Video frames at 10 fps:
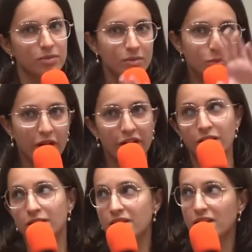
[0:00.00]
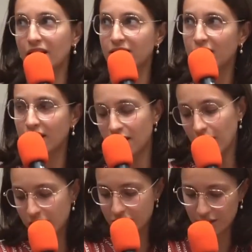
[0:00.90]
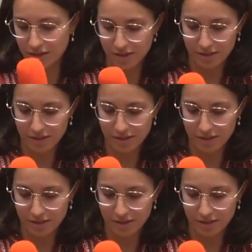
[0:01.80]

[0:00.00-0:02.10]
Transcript: where design is headed largely.